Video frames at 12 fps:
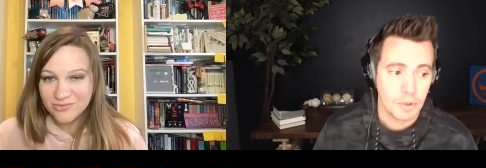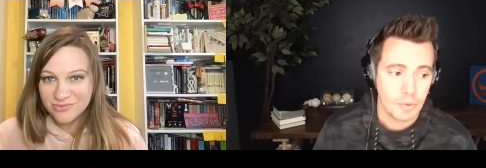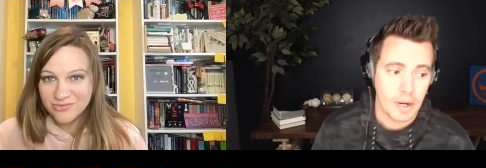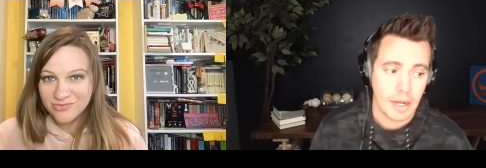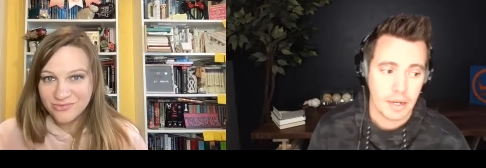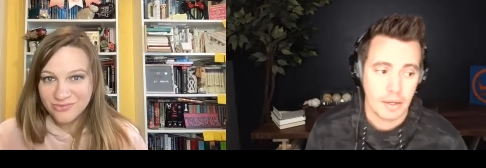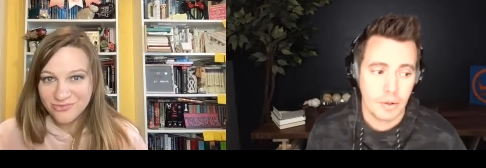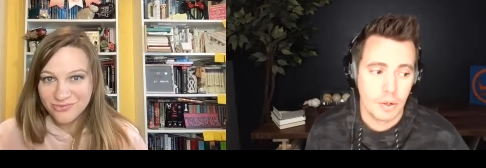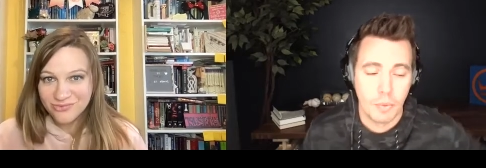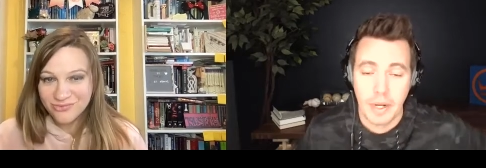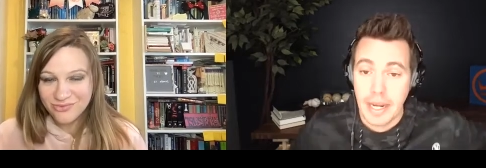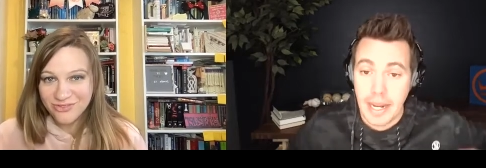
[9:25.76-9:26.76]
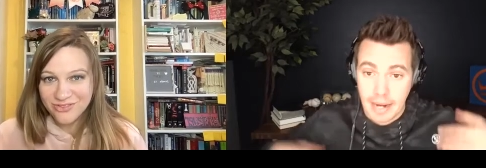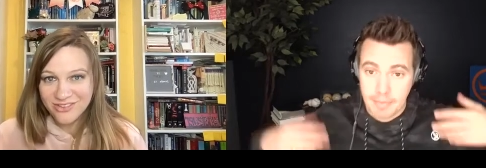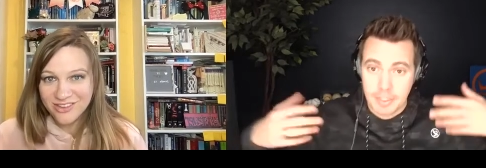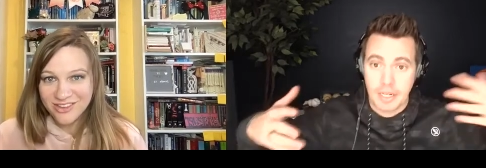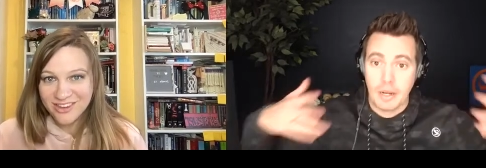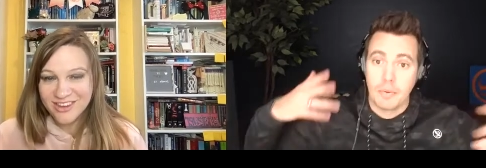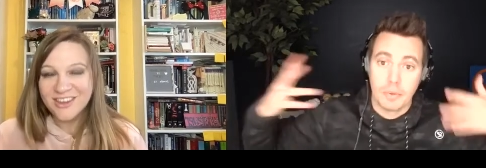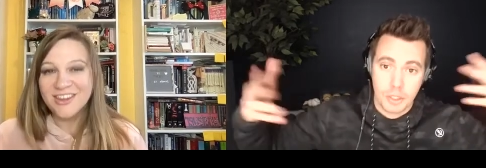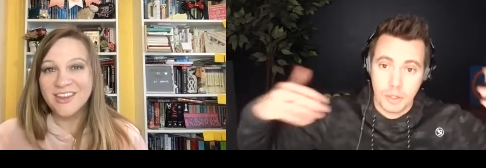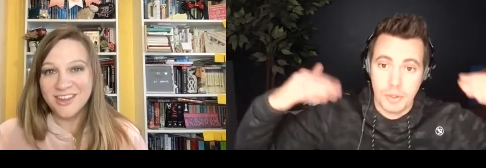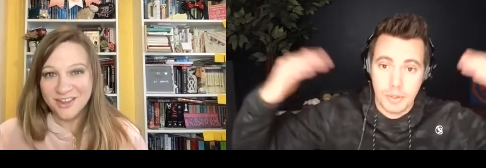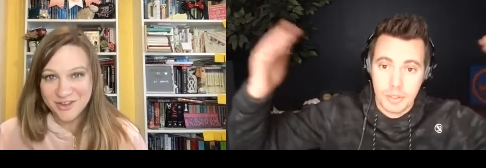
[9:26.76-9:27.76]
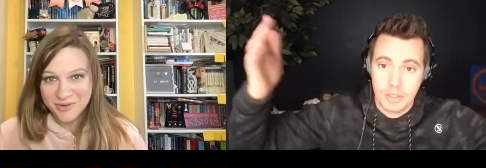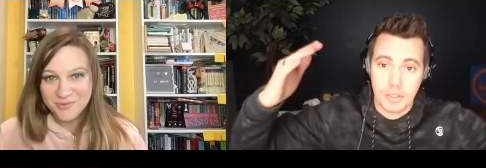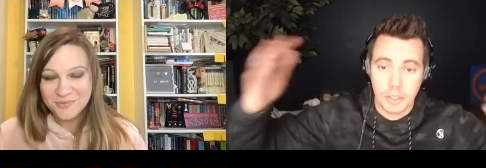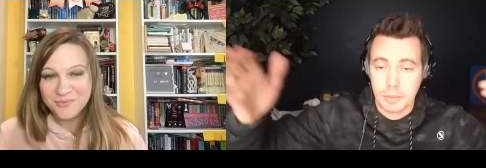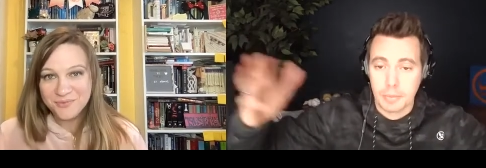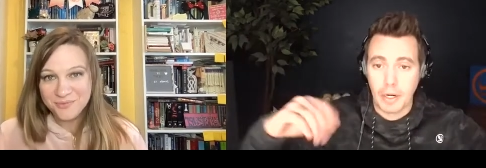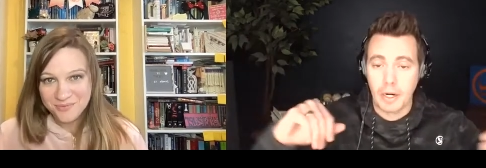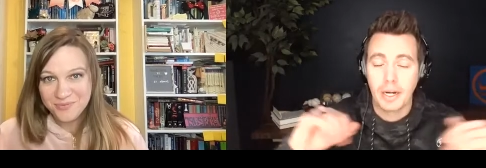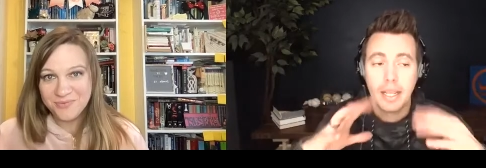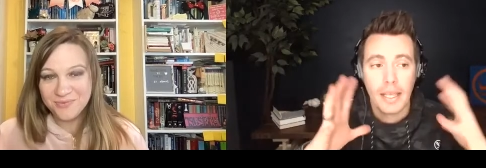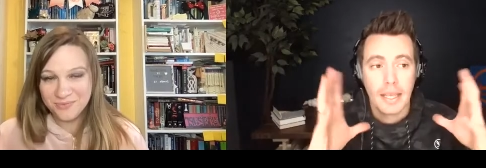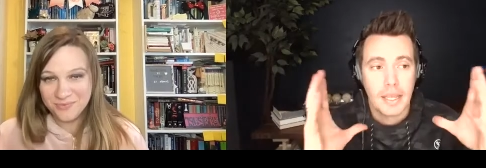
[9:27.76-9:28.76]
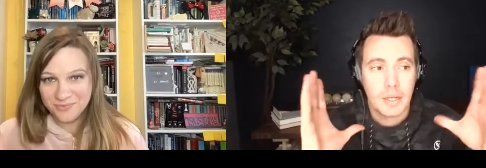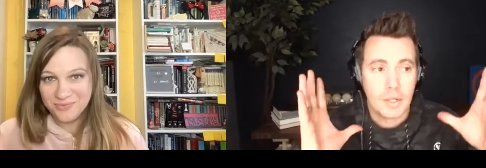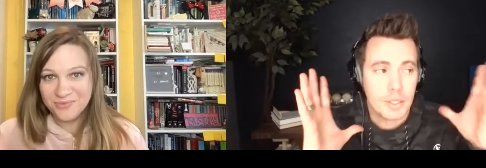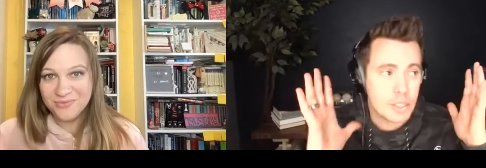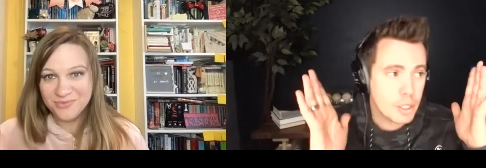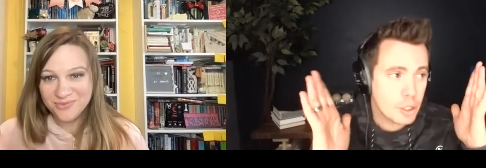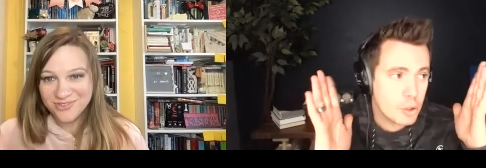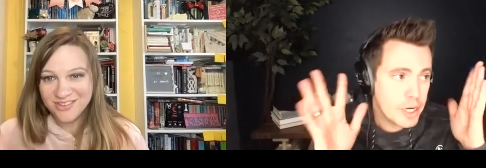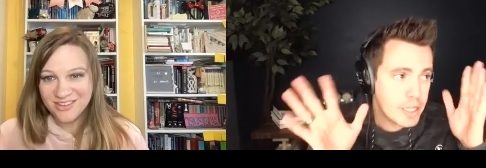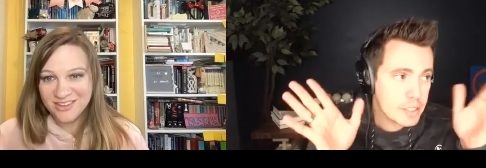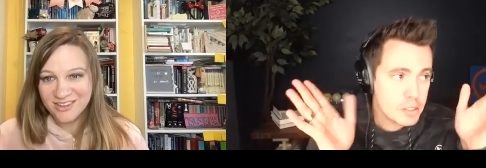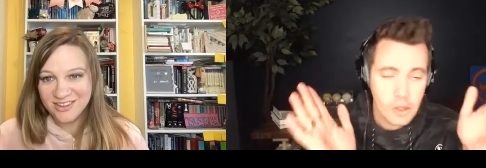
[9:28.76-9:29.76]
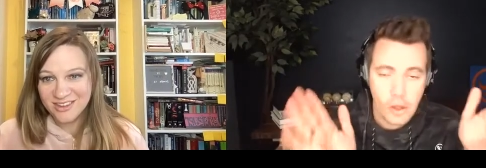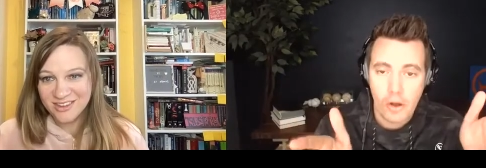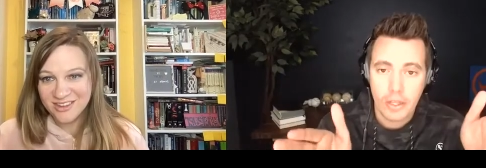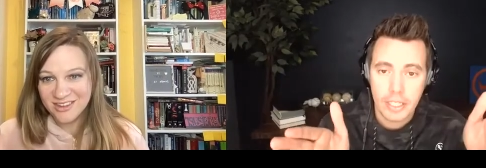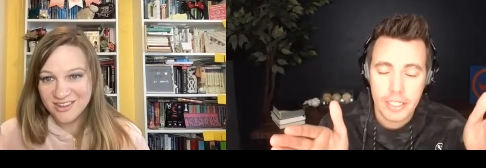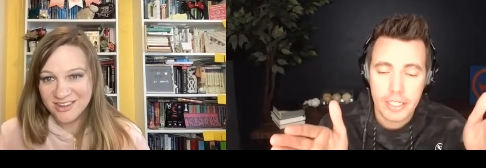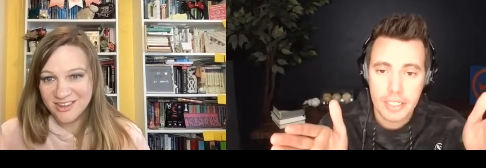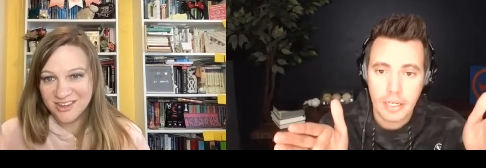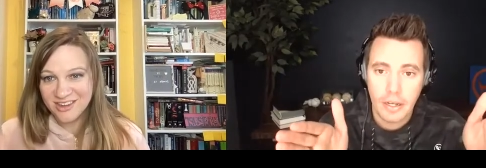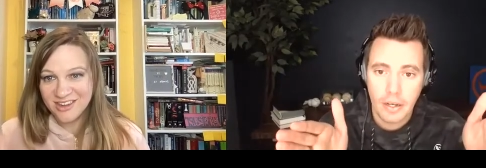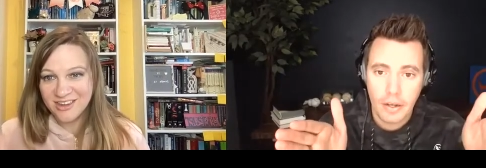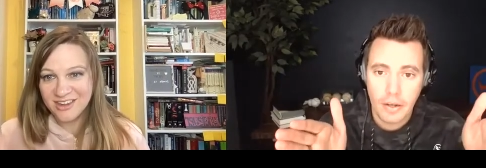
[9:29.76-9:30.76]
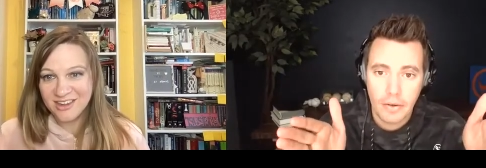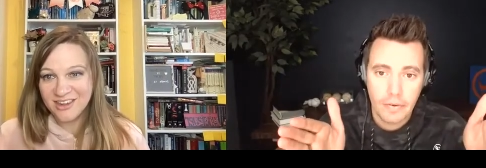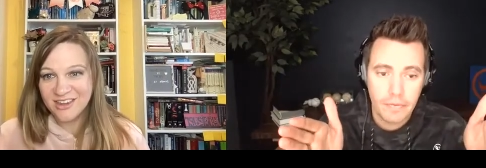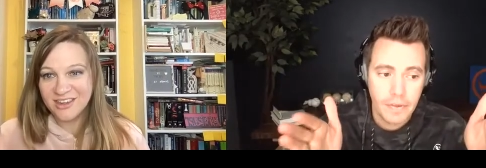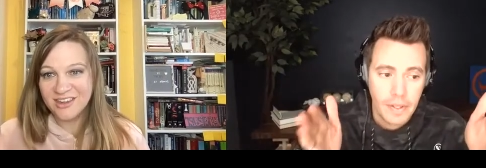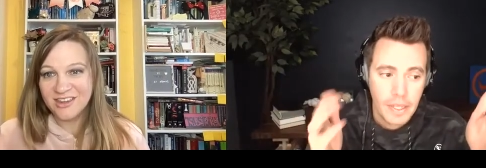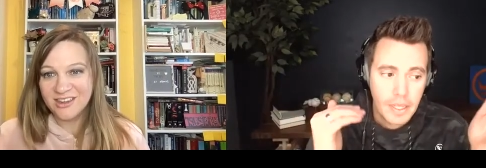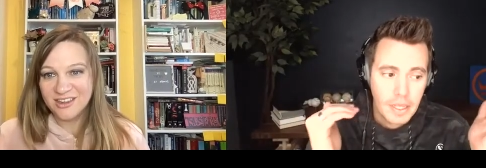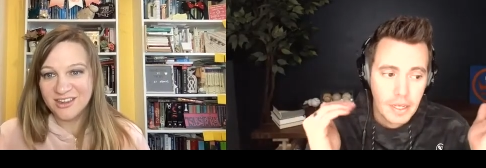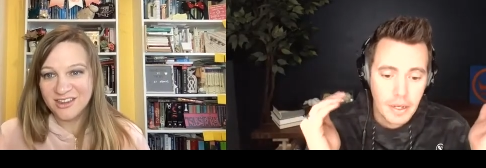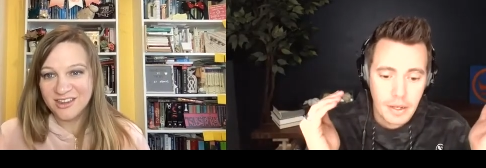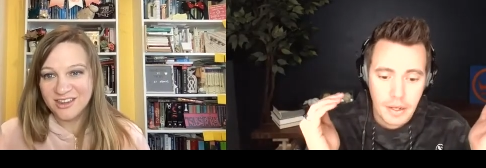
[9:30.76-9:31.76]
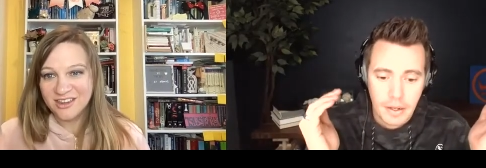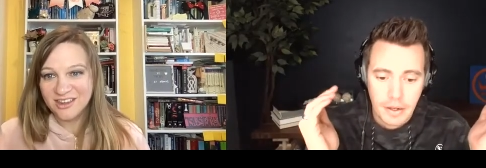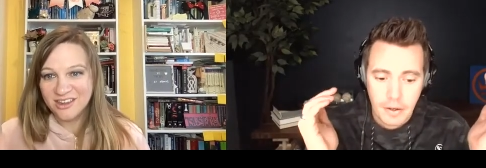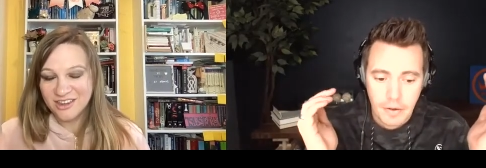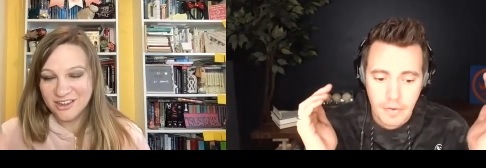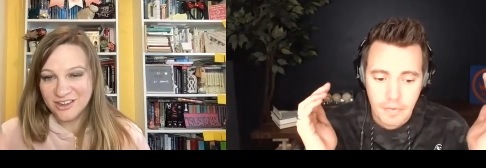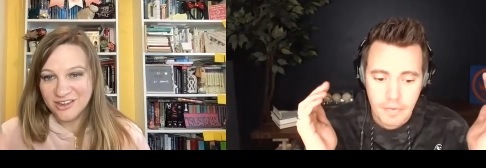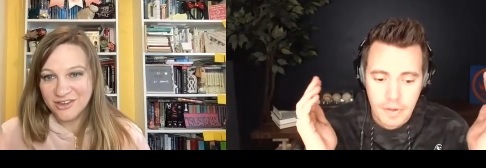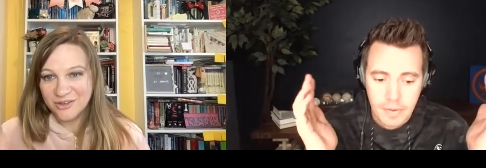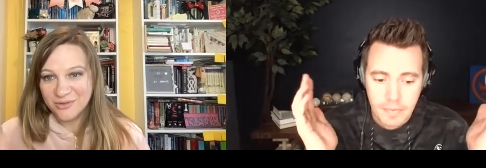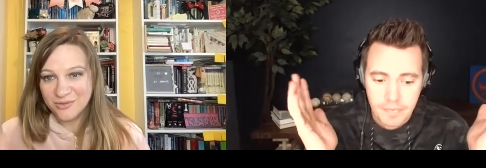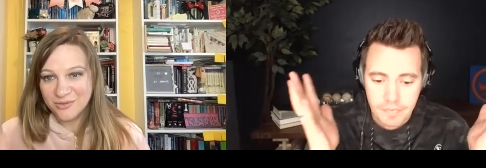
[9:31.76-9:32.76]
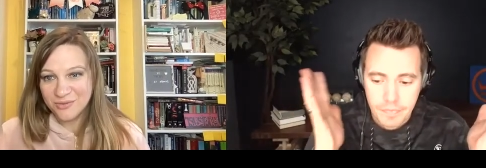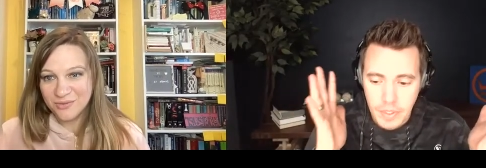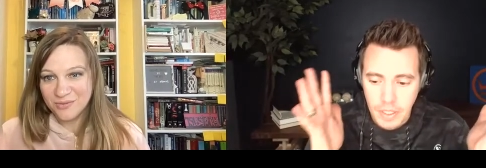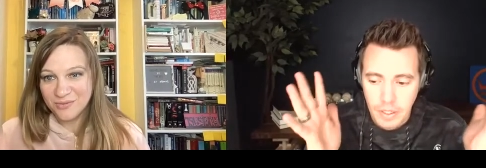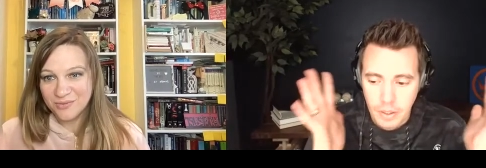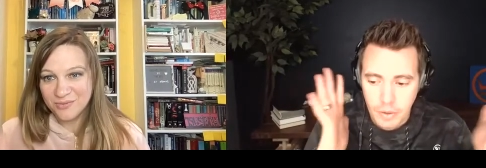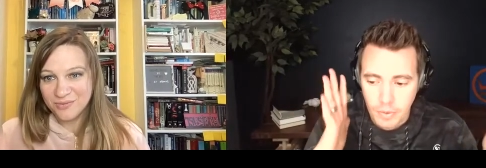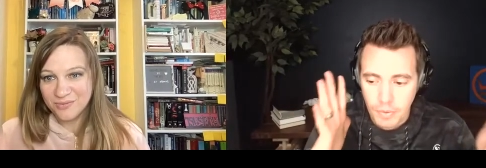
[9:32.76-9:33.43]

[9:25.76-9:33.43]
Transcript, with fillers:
Speaker 1: Rocket or what Amazon will show you in the search bar, mm-hmm. and you mm-hmm. can start creating this long list of of you know